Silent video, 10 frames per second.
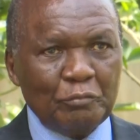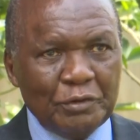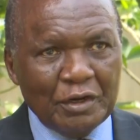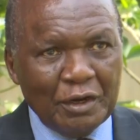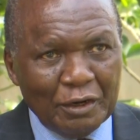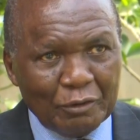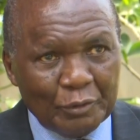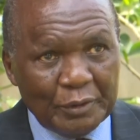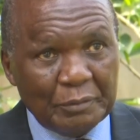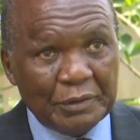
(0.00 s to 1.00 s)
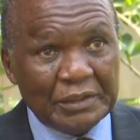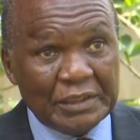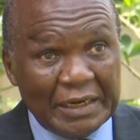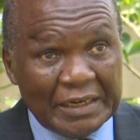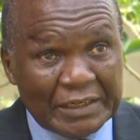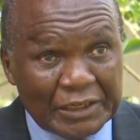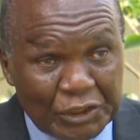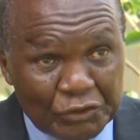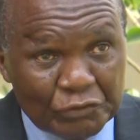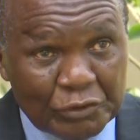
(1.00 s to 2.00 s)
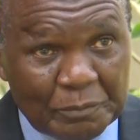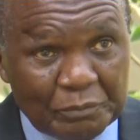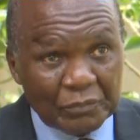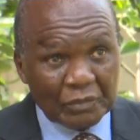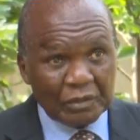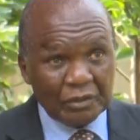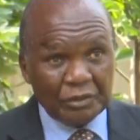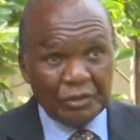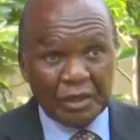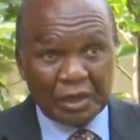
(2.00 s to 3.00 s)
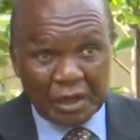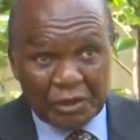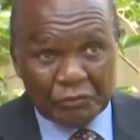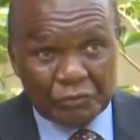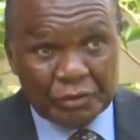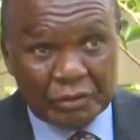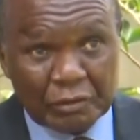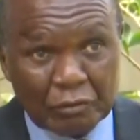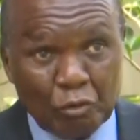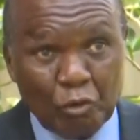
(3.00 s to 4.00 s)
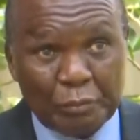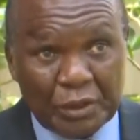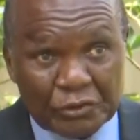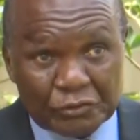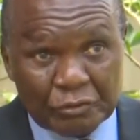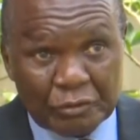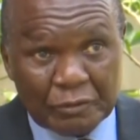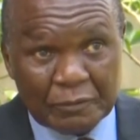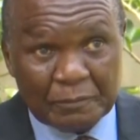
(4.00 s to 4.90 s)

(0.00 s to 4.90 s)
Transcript: to me now when I'm engaged in encouraging cooperation